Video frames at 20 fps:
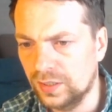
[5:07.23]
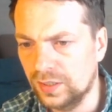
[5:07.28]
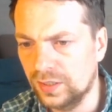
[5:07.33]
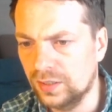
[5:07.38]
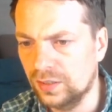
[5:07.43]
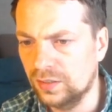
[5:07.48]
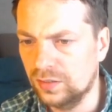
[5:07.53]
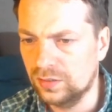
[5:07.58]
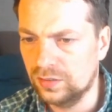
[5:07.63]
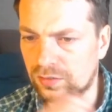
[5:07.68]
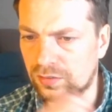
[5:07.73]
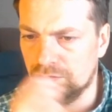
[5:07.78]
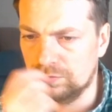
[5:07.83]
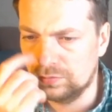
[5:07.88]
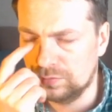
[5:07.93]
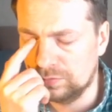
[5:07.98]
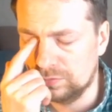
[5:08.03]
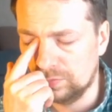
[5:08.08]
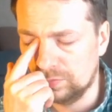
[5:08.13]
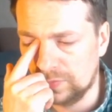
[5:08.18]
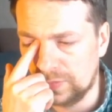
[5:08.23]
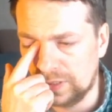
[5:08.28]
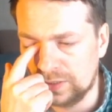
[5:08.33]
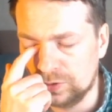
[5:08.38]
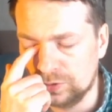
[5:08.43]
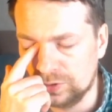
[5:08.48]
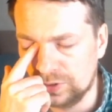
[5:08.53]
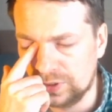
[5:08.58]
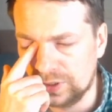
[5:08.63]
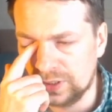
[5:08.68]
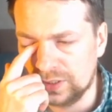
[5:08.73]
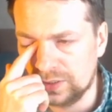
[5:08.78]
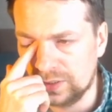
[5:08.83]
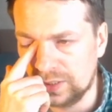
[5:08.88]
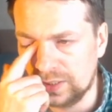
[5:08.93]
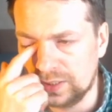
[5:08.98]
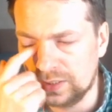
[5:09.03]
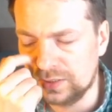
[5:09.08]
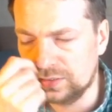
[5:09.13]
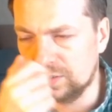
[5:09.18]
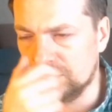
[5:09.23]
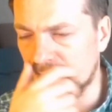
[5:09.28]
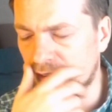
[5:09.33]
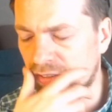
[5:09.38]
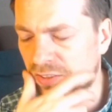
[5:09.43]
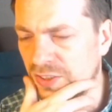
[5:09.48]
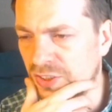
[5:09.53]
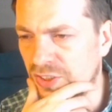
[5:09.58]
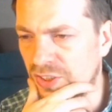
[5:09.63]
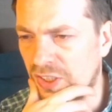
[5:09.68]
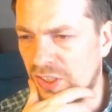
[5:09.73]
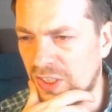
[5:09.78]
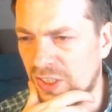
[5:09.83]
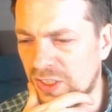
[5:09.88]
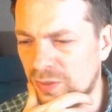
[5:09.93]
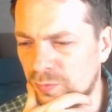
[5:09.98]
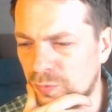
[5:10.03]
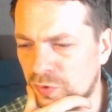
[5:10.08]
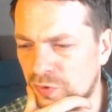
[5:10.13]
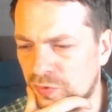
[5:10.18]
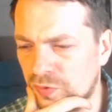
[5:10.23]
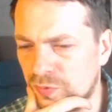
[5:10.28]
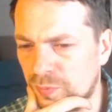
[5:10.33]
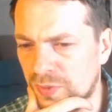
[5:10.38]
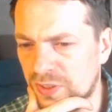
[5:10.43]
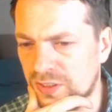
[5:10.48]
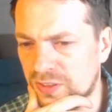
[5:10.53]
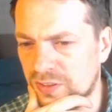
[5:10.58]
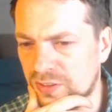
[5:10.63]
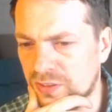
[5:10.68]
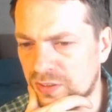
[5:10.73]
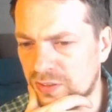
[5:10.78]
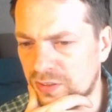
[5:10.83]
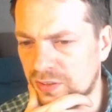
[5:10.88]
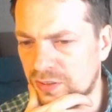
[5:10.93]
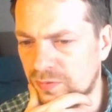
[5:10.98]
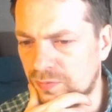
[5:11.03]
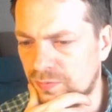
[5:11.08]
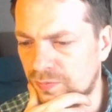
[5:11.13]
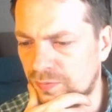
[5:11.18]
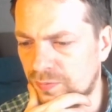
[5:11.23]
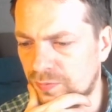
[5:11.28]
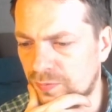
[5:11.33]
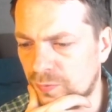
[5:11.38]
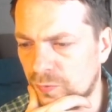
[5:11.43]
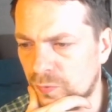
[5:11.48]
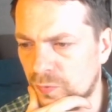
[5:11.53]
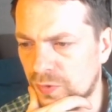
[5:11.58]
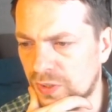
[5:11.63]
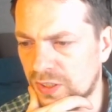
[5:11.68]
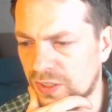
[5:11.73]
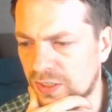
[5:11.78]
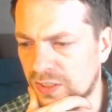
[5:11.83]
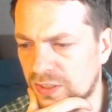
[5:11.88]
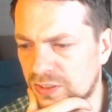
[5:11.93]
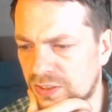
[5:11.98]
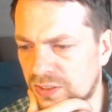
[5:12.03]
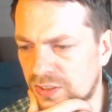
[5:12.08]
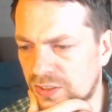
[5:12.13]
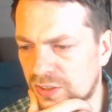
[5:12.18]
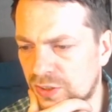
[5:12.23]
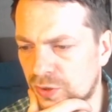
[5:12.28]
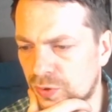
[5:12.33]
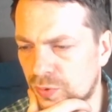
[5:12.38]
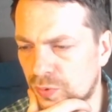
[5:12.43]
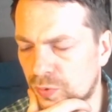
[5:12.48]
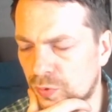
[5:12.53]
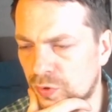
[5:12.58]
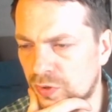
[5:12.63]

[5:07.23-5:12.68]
I don't think that it's the right move, but against this,